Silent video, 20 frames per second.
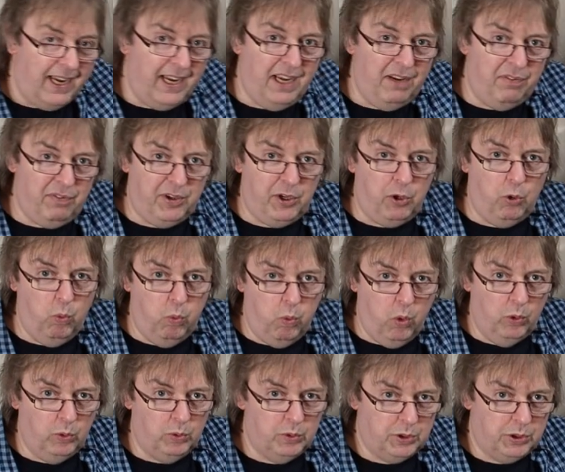If you
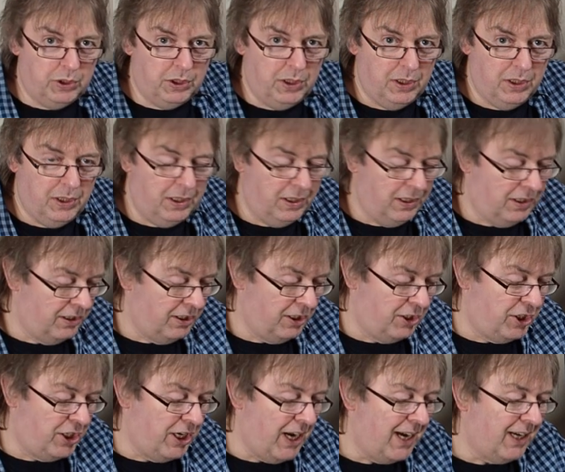want to
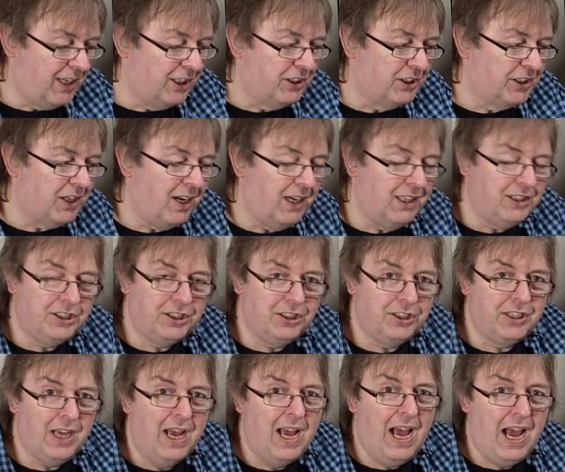check the
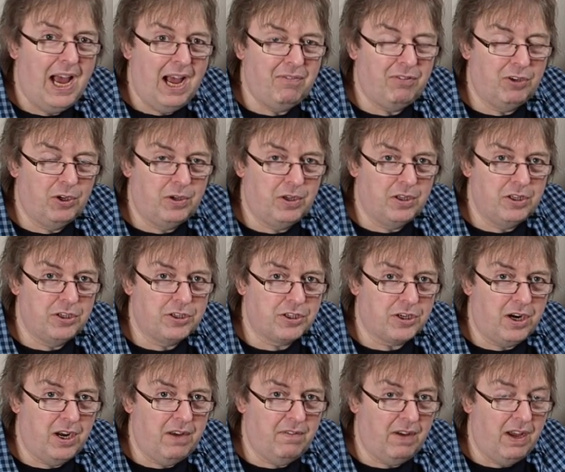sizes, have a look at the
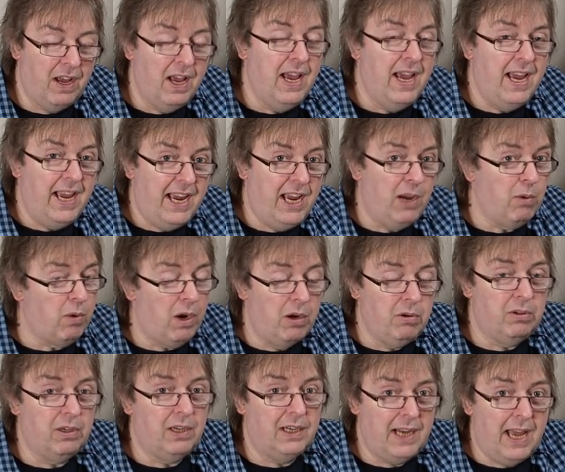driver. It
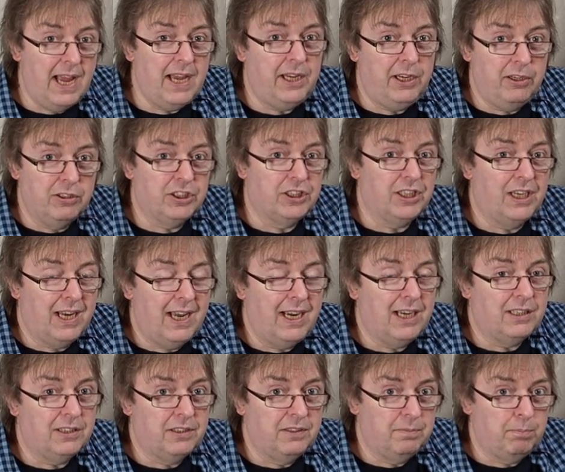won't let you
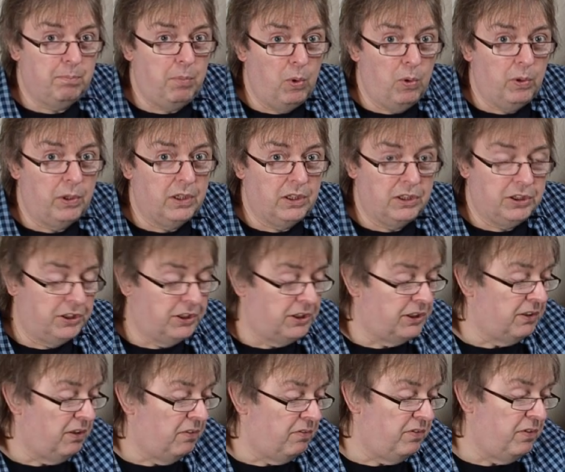select
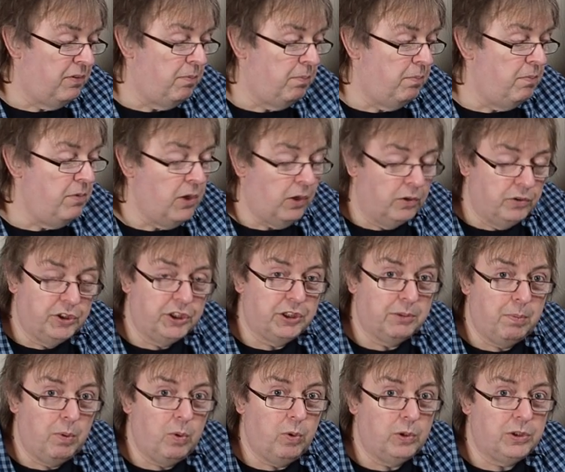borderless for
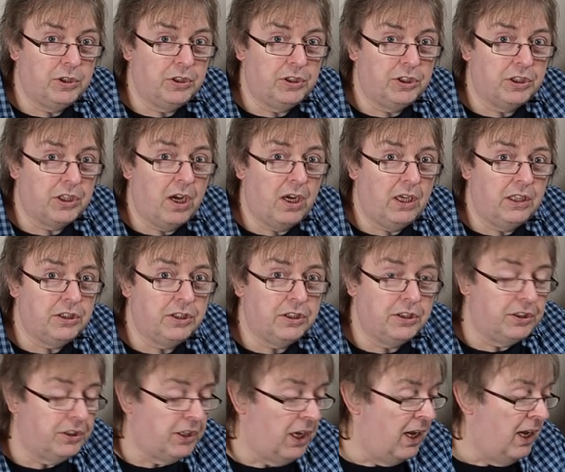non-supported
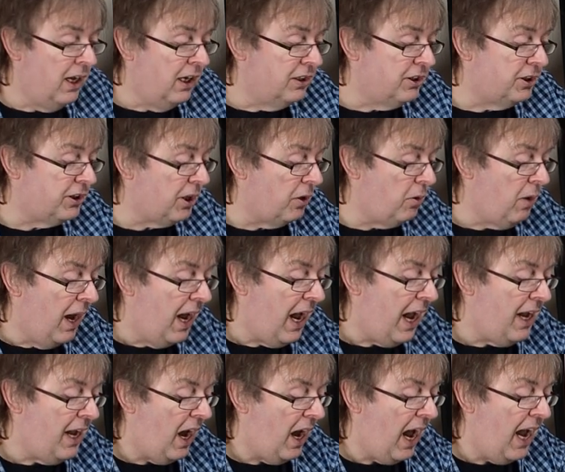sizes. So
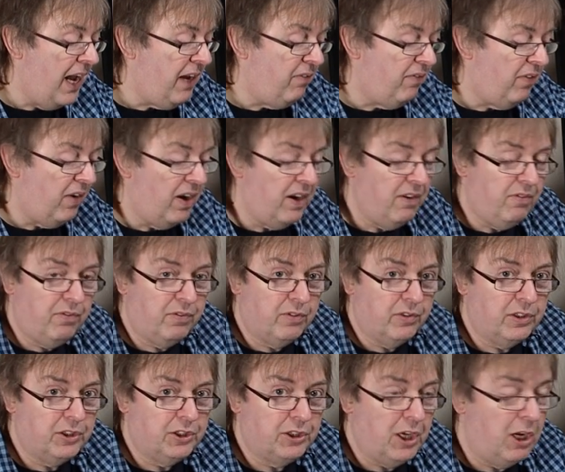A5,
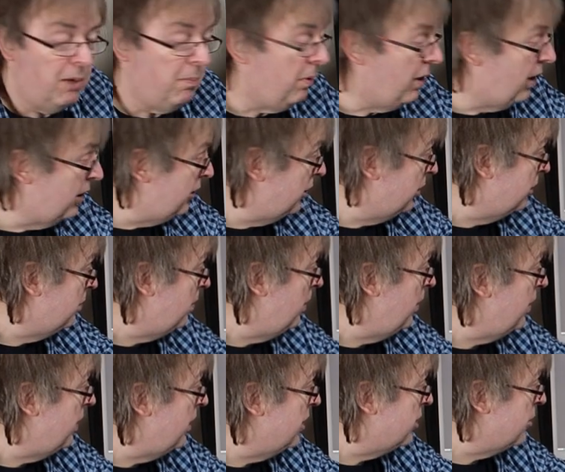for example, I just
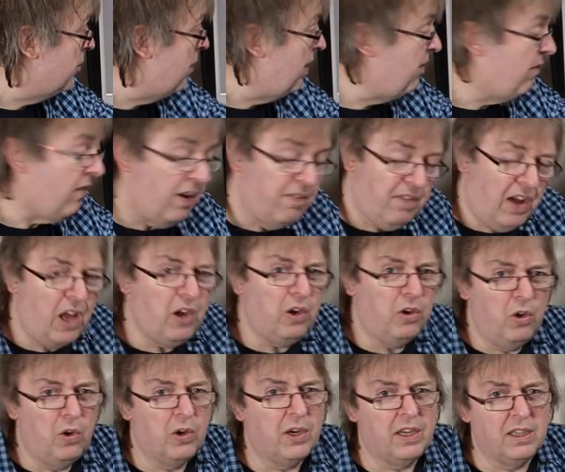put this to A5.
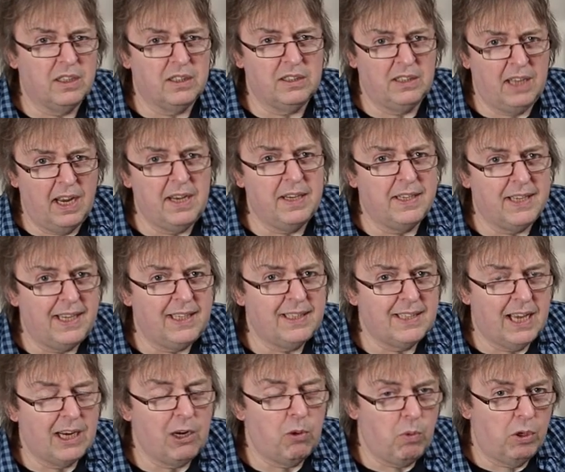I'll look in
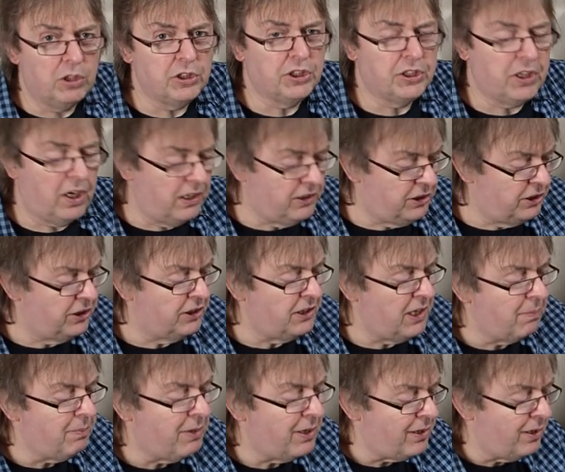detail at what sizes,
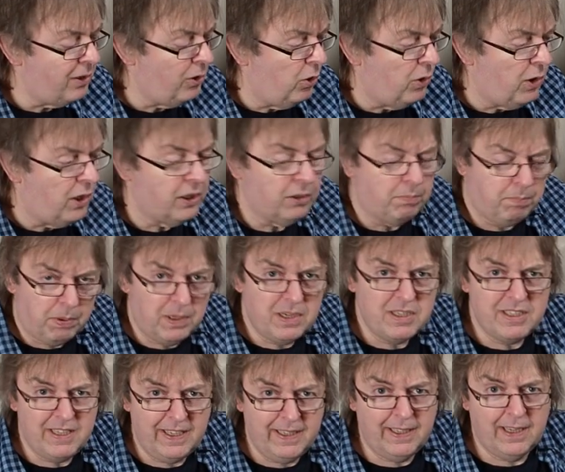and I'm going to look at
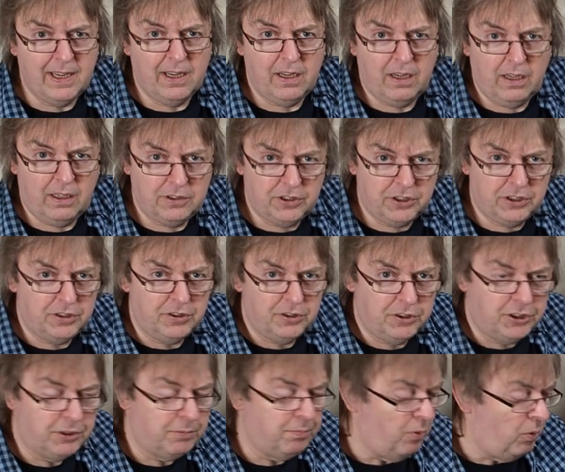printing cards and
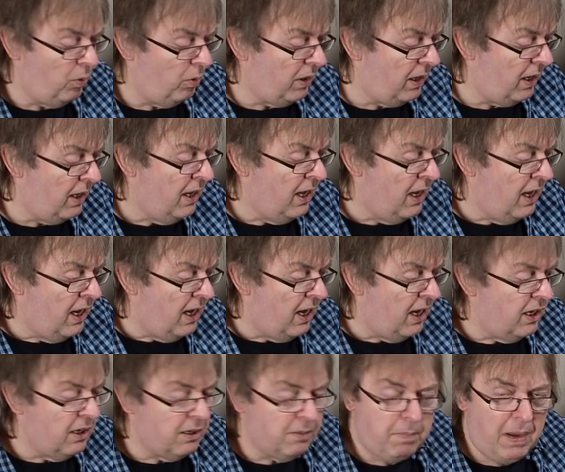smaller
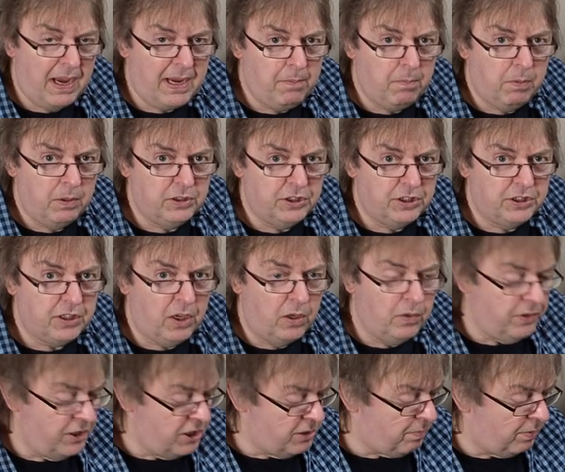papers
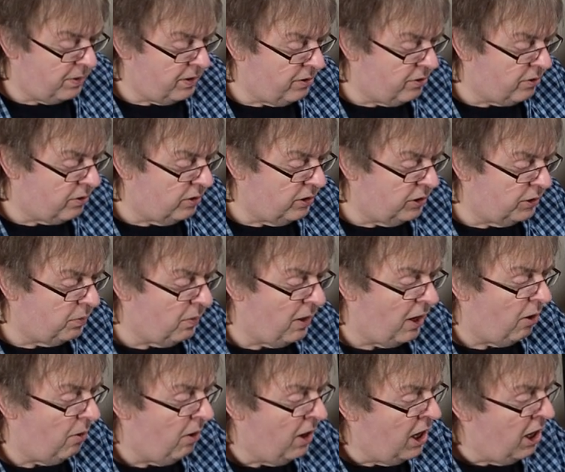on this printer as
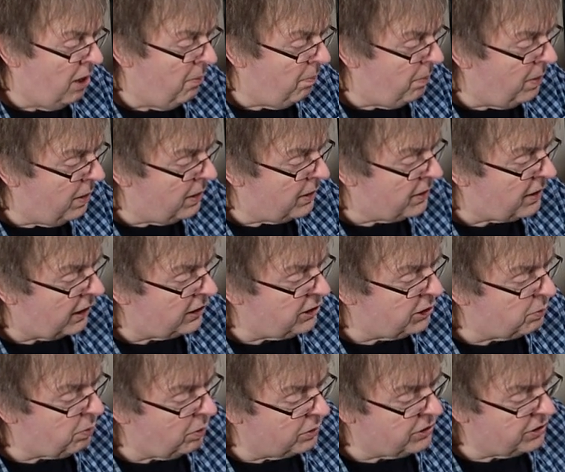well. But I
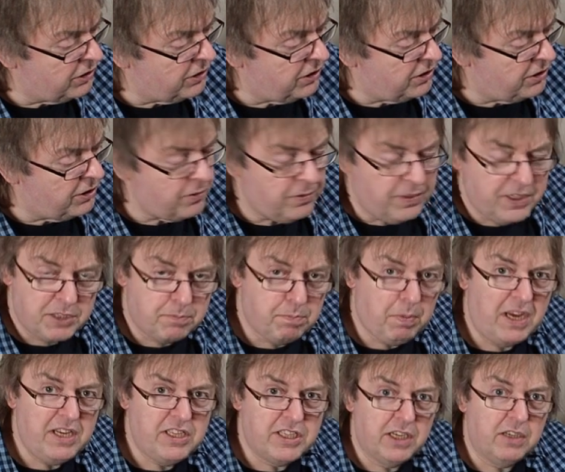just wanted to do this
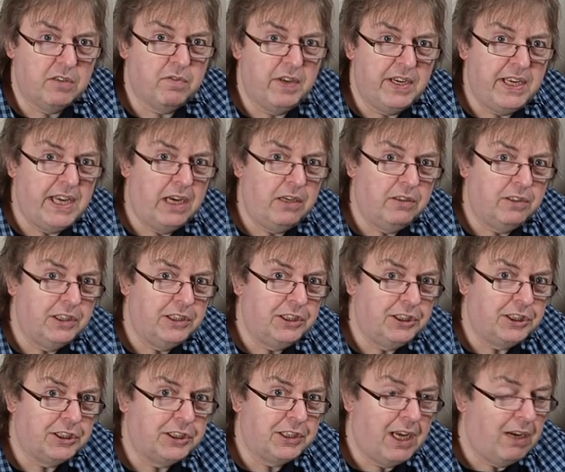basic video that
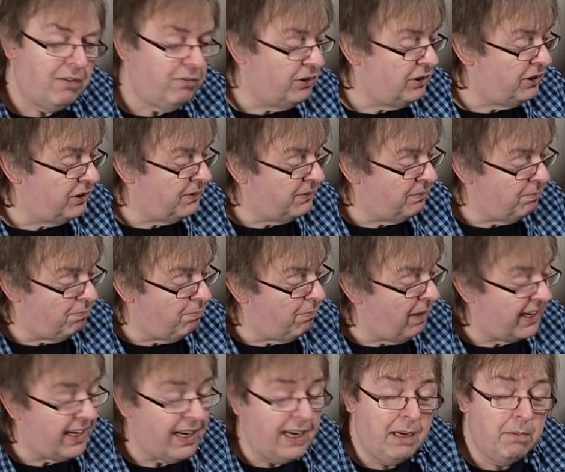just covers
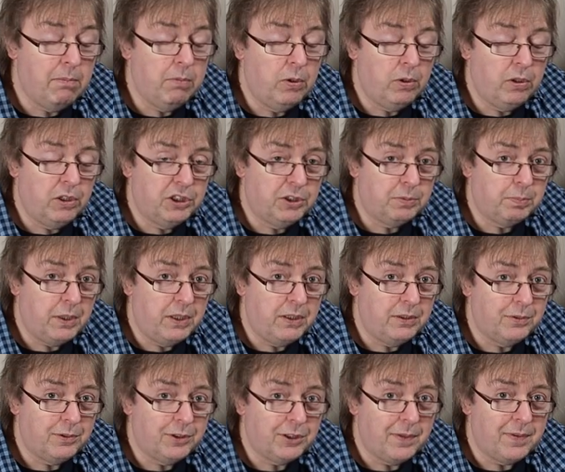making a borderless
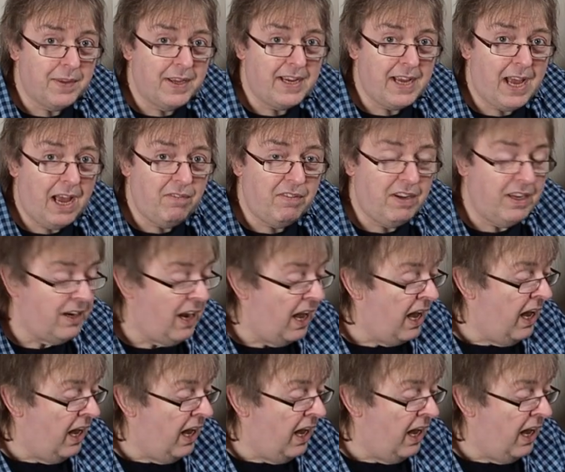print. So there you have it.